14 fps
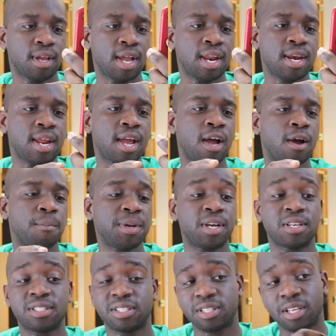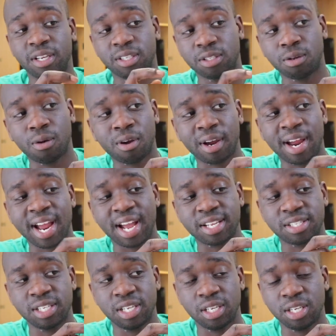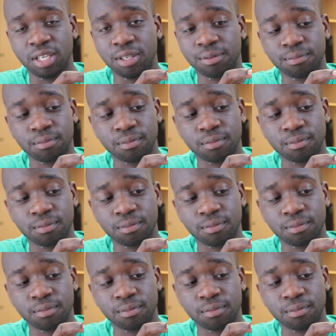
And now because it no longer has the